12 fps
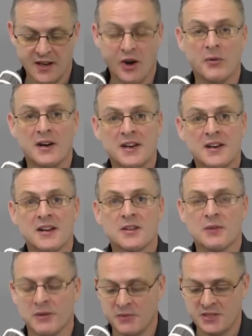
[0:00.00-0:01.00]
Oh, and another
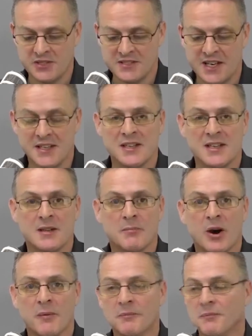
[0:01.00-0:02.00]
one, we just added at the
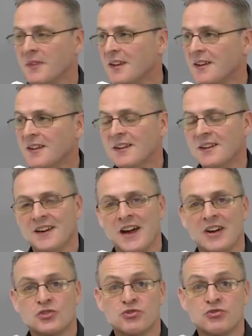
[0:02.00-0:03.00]
bottom,
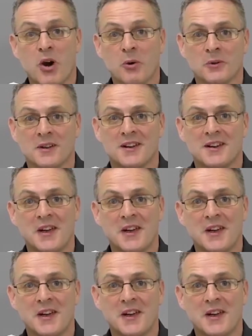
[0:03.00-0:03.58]
troll.